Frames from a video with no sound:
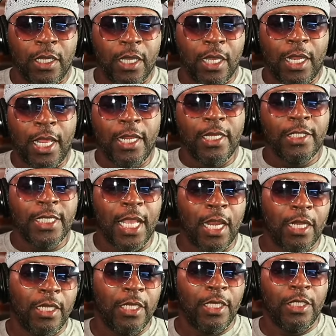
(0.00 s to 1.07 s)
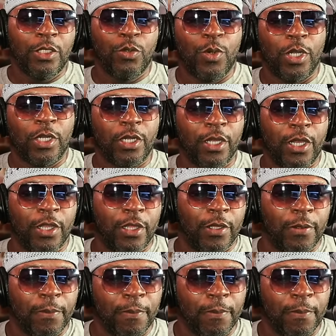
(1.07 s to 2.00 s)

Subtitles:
Alanis, Alanese, one or the other.